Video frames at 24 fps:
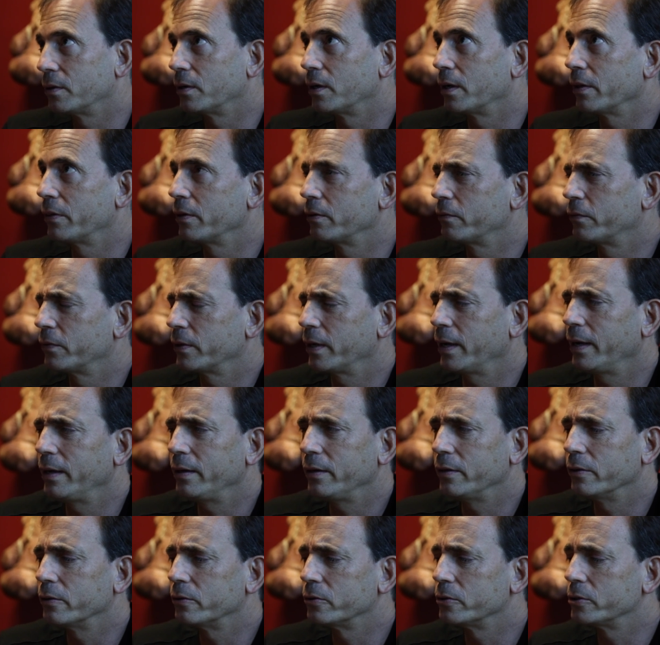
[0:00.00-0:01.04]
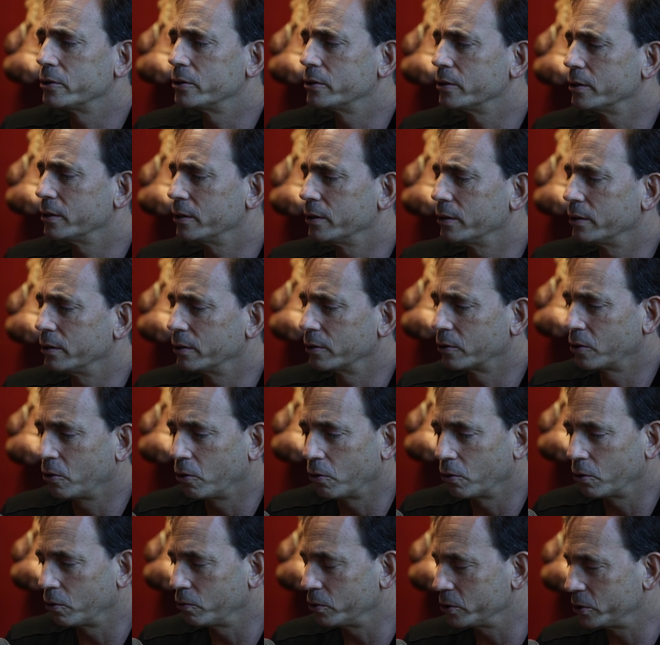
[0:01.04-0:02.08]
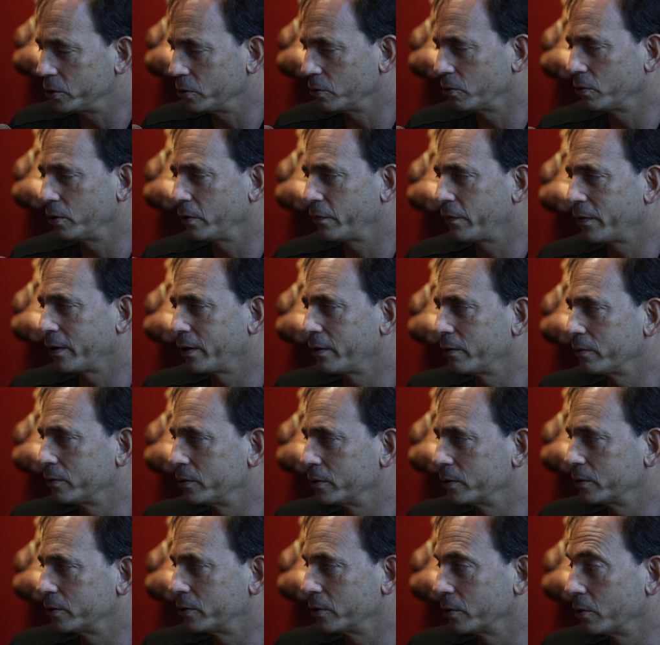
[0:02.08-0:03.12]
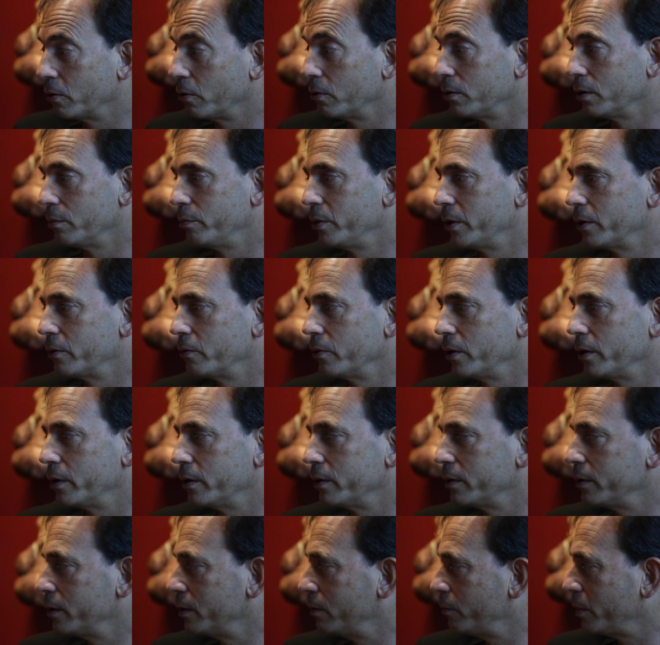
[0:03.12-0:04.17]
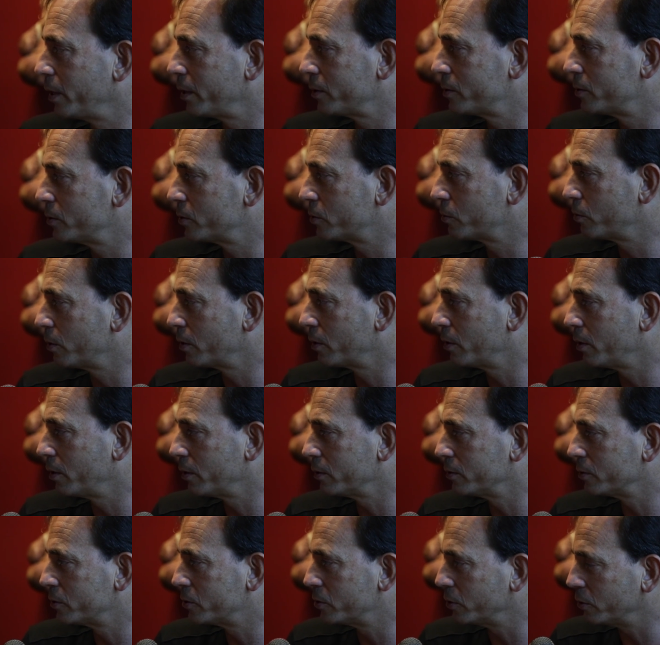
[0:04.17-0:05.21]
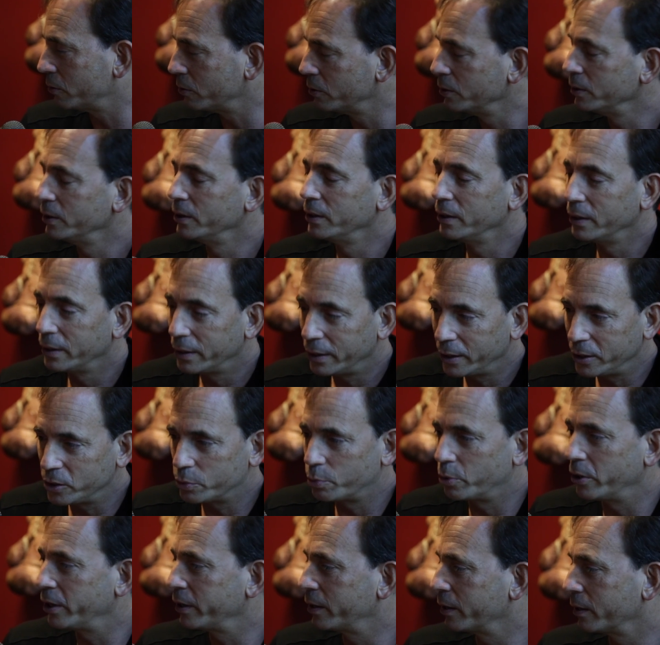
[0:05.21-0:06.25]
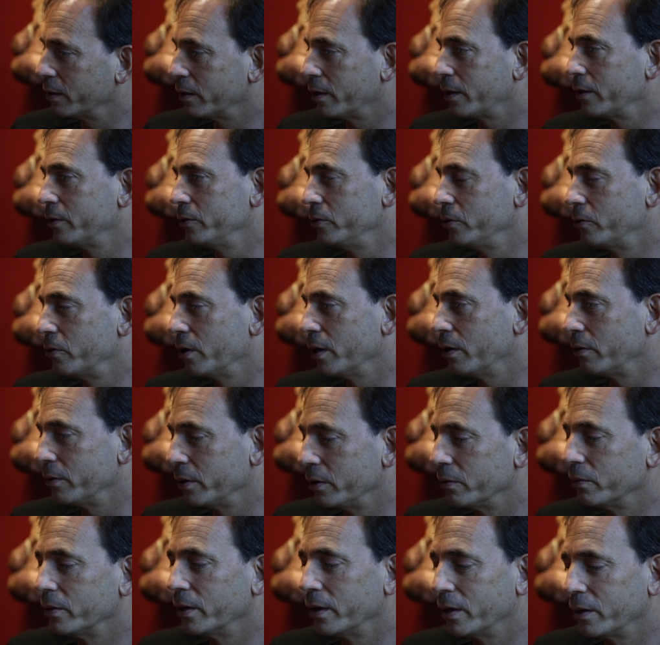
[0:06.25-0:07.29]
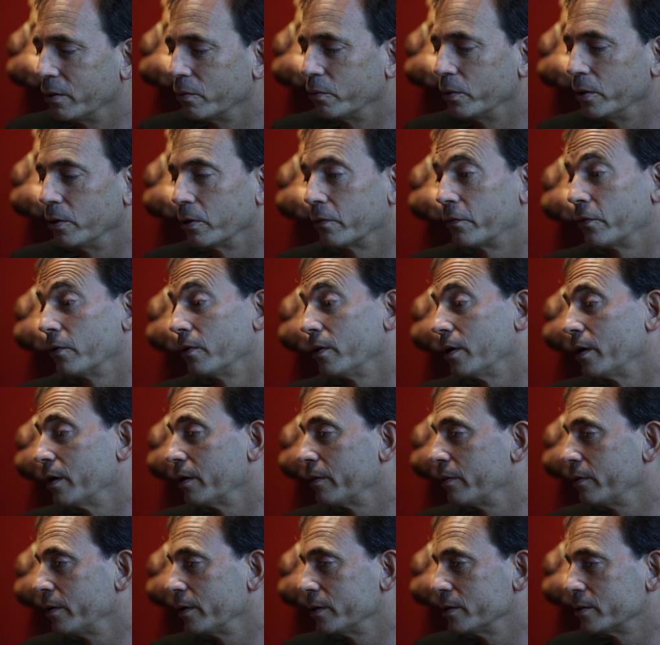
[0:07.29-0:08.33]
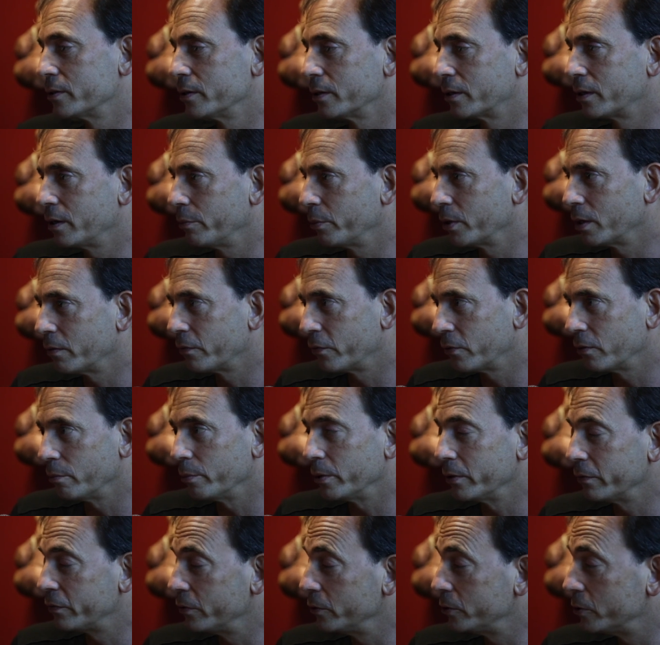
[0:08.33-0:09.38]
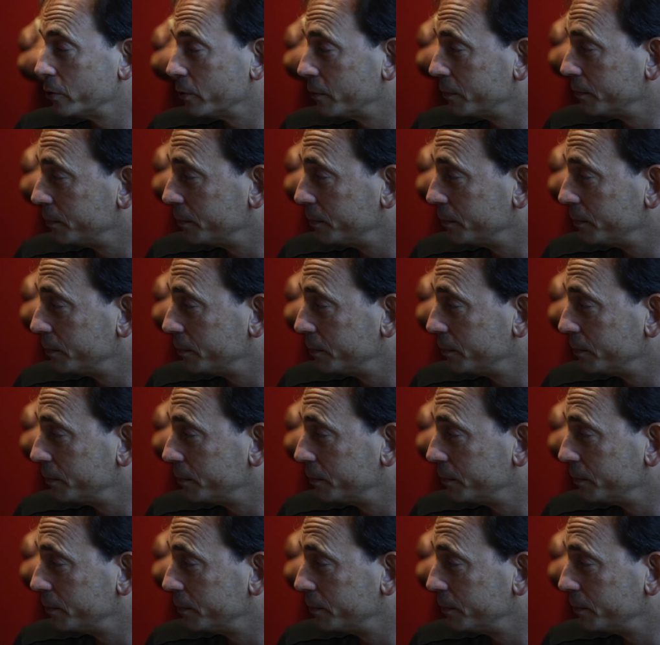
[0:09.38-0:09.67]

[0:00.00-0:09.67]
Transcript: I think for eight years, uh, Cotto was the only fighter to, to go in the big arena in Madison Square Garden. So he's breaking a lot of new ground, and, and we look for a lot of things that are coming up for him in the future.